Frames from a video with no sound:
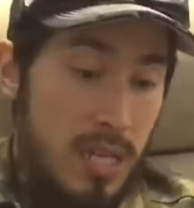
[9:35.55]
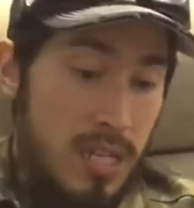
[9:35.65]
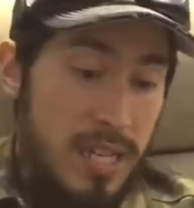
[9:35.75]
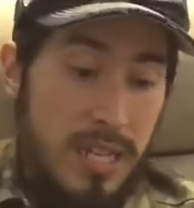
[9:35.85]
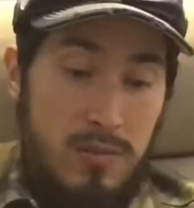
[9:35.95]

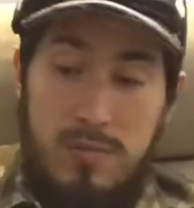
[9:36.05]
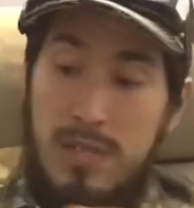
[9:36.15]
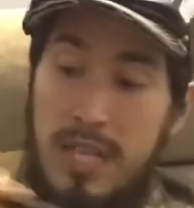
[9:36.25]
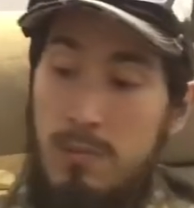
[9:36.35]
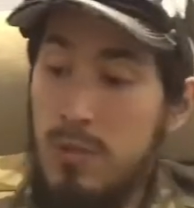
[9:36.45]
Now,
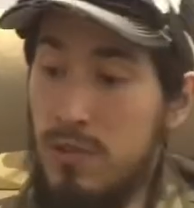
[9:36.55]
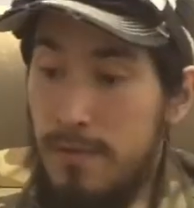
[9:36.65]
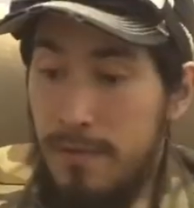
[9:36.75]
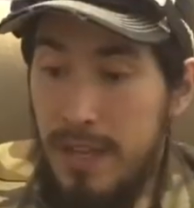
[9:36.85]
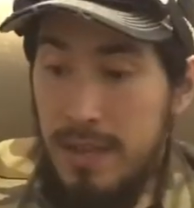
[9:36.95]
it will
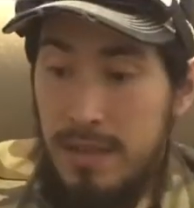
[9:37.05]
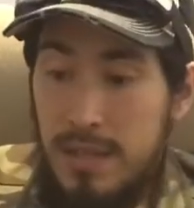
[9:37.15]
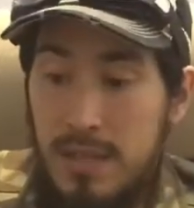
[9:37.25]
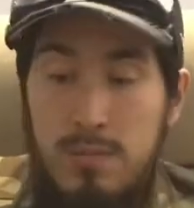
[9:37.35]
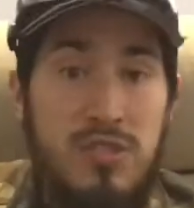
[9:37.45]
fit,
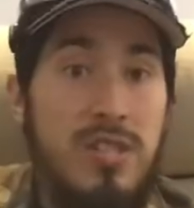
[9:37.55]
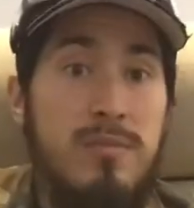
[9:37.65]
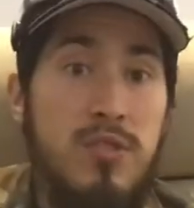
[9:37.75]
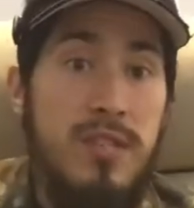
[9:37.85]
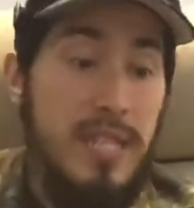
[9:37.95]
which I'm
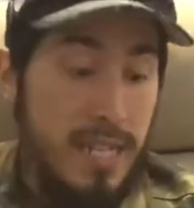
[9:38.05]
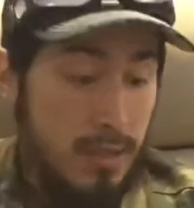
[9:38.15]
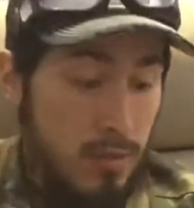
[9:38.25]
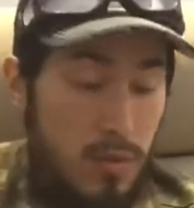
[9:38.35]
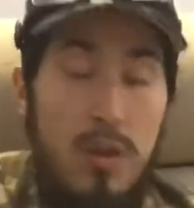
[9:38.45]
doing now.